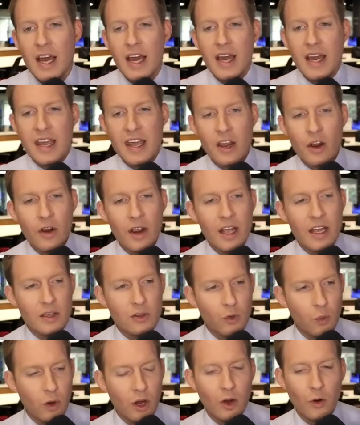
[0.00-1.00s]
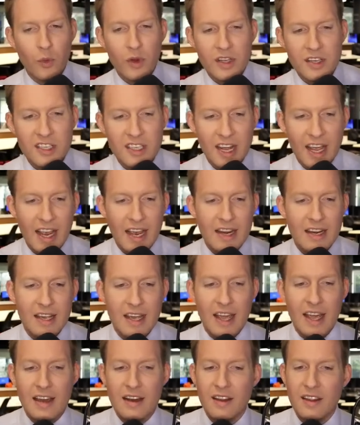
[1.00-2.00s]
Here is where we stand
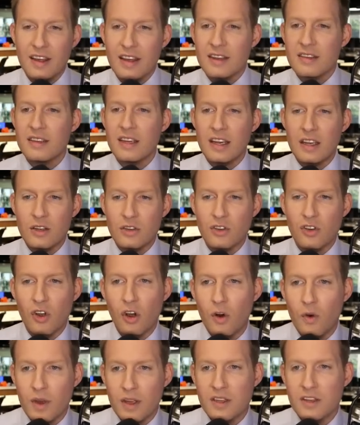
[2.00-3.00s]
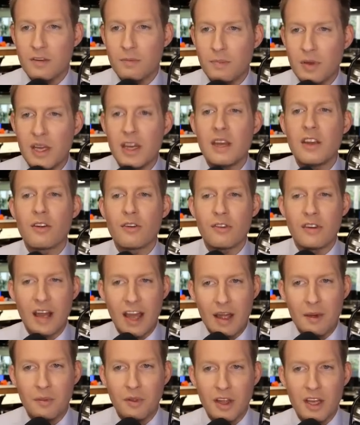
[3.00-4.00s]
again. This is going to be your
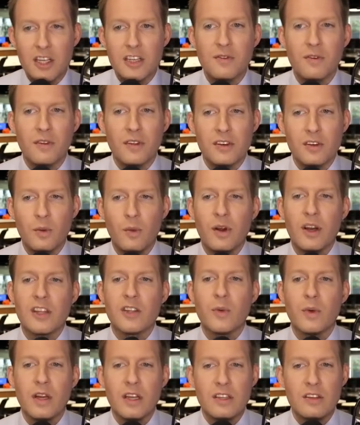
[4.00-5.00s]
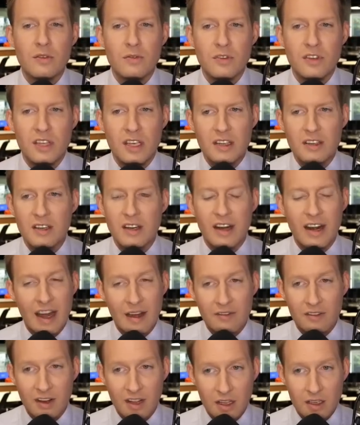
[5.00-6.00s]
name list for the twenty twenty-two season. And
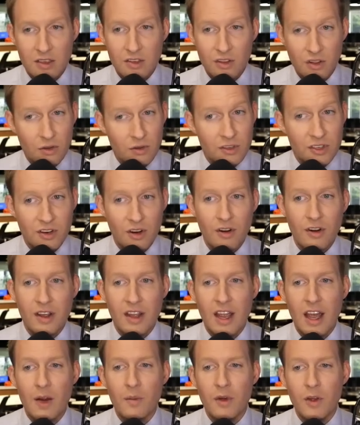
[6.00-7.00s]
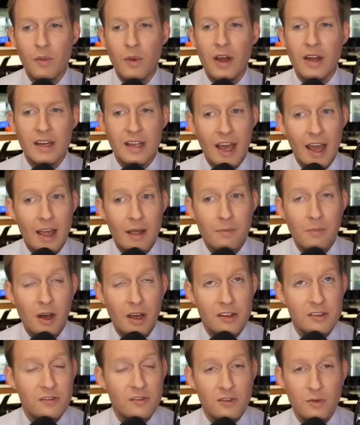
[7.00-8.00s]
after that slow start again, we went
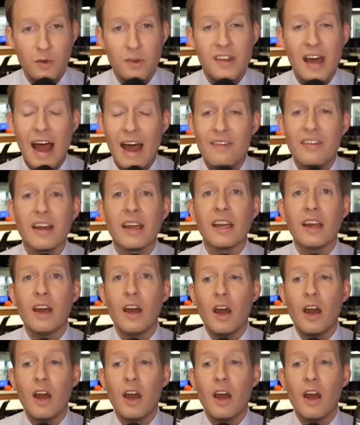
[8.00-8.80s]
gangbusters with having